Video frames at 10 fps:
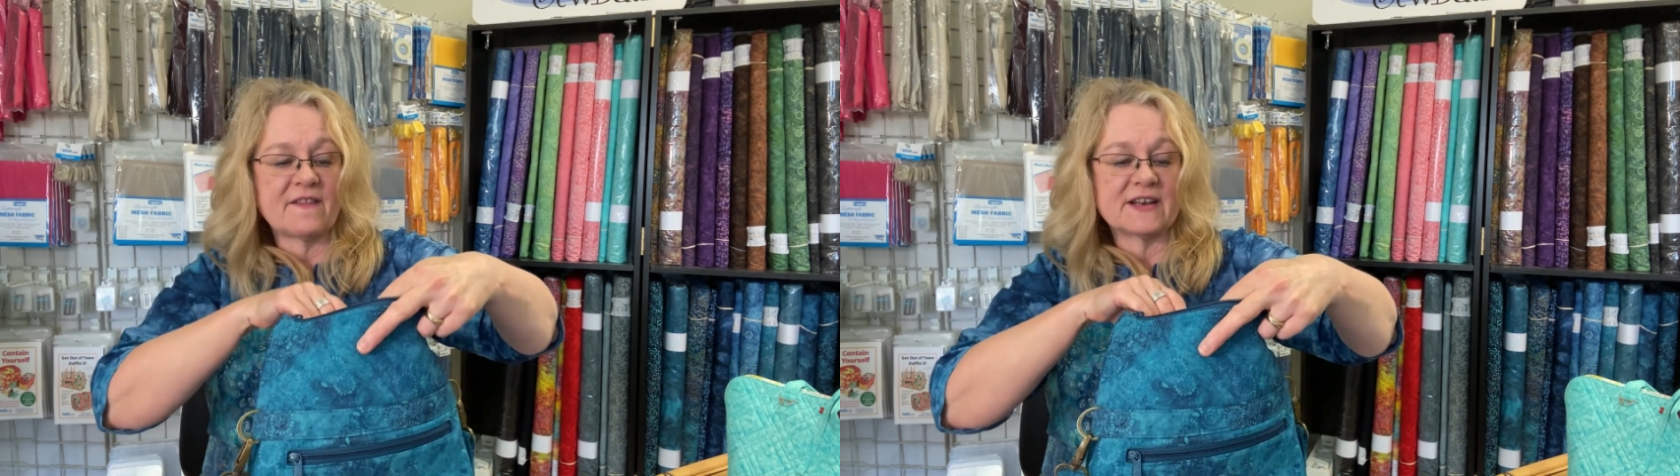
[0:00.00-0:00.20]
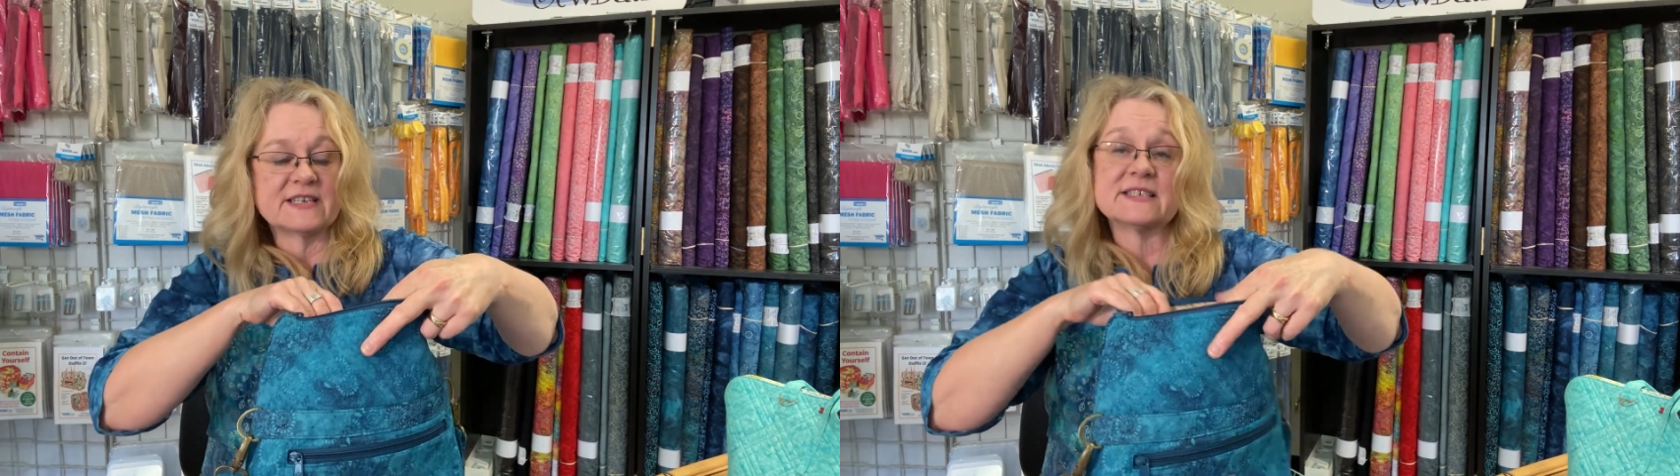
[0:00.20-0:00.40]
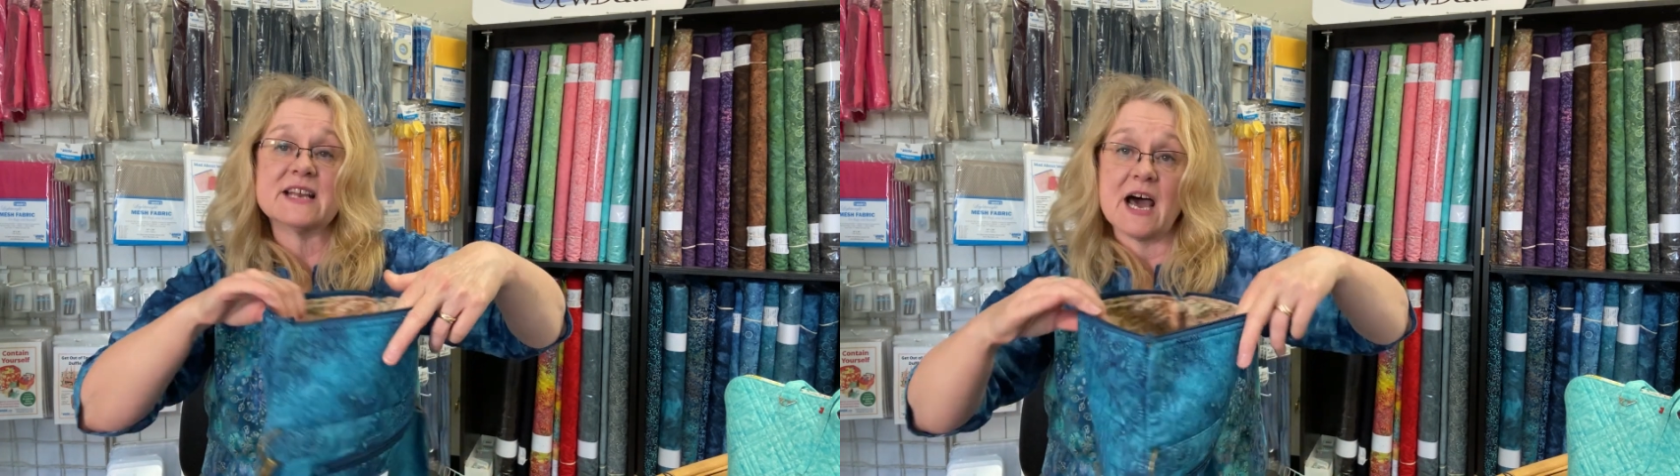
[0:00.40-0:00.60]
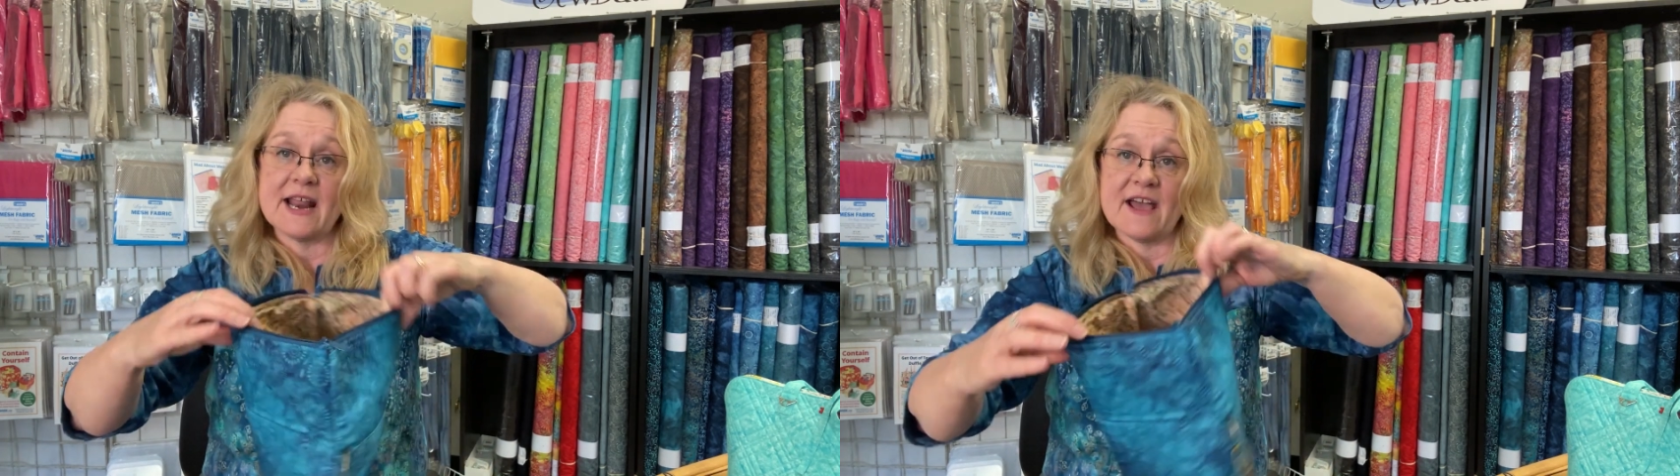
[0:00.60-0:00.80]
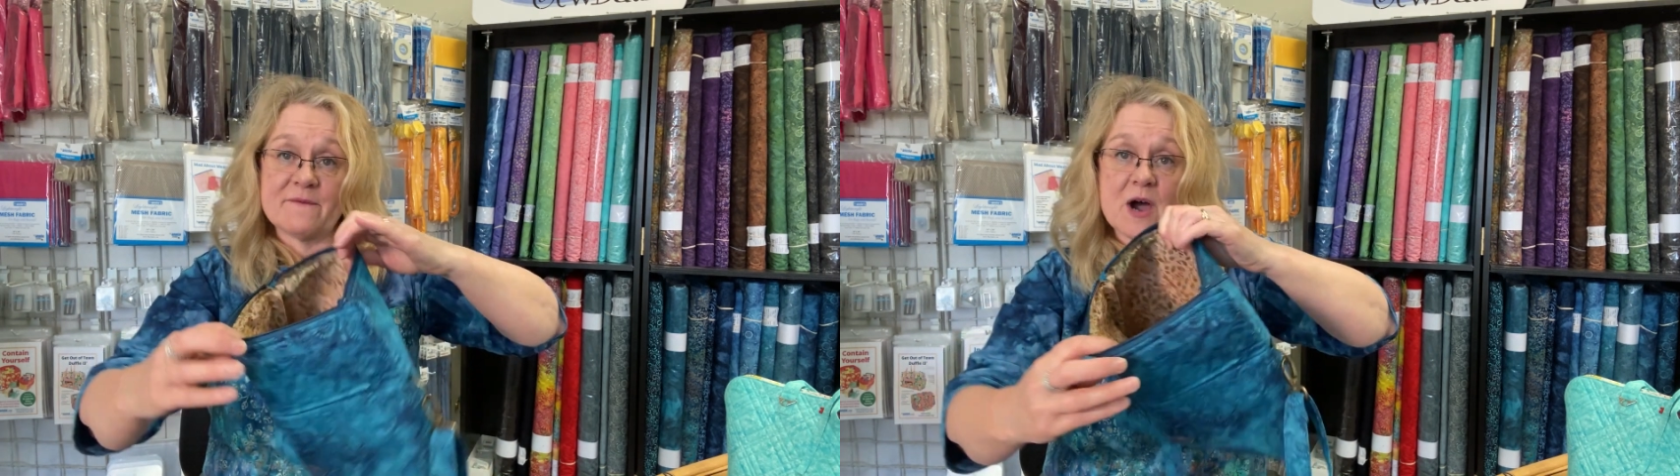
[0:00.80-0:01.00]
that does not
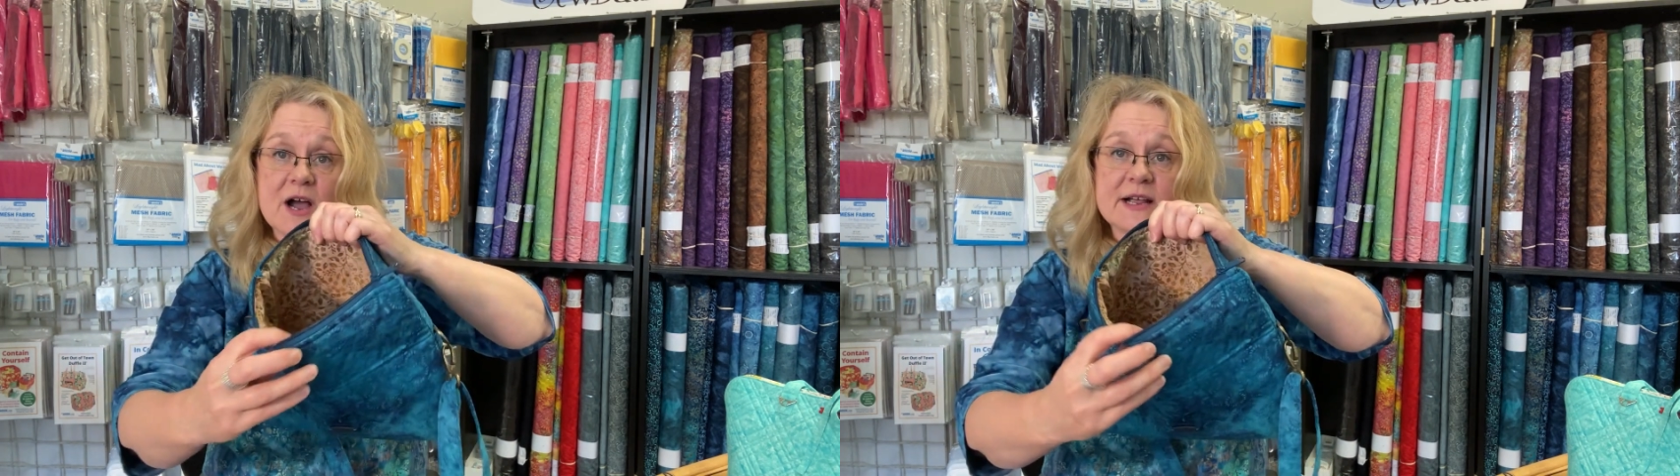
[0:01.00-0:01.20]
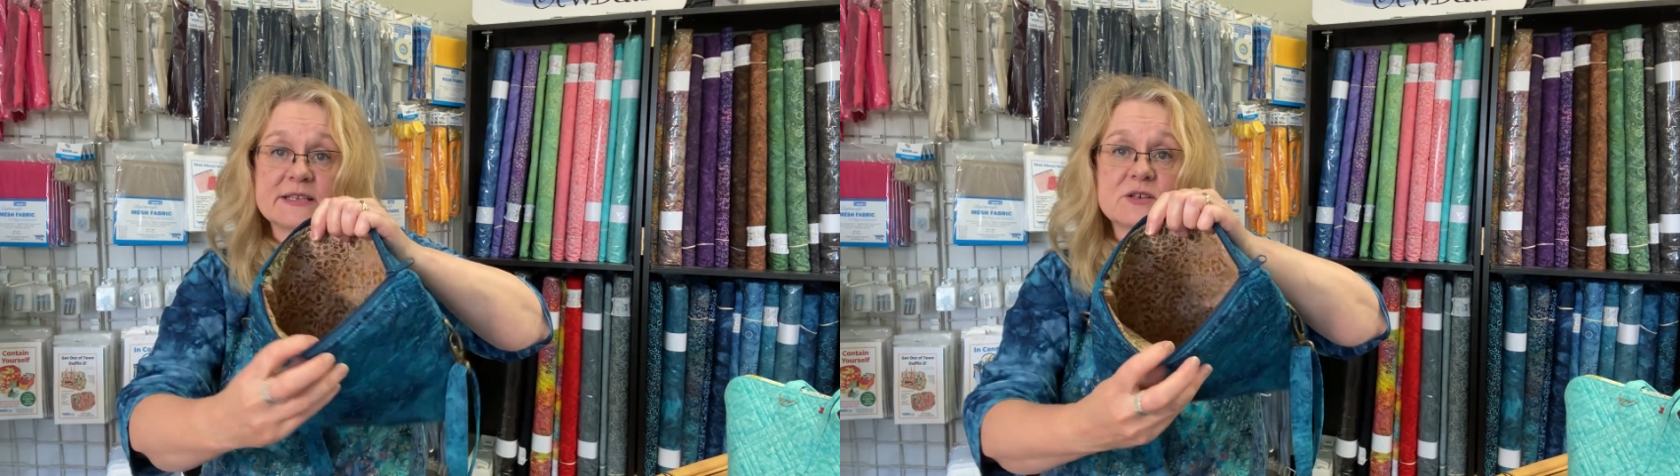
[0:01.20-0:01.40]
have pockets.